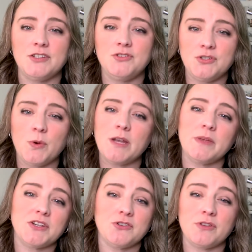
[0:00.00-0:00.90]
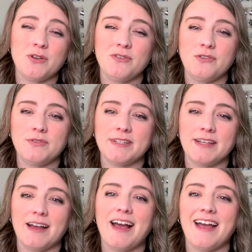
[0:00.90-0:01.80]
do want to make sure that you're
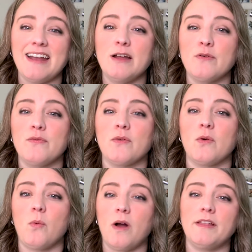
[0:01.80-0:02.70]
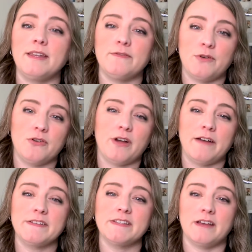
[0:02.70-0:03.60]
using high enough quality
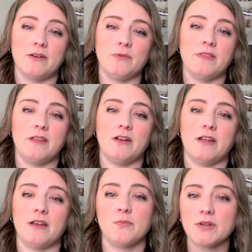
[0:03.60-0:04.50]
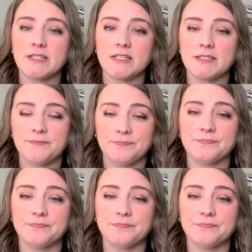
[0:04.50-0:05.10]
photographs that when they are getting printed,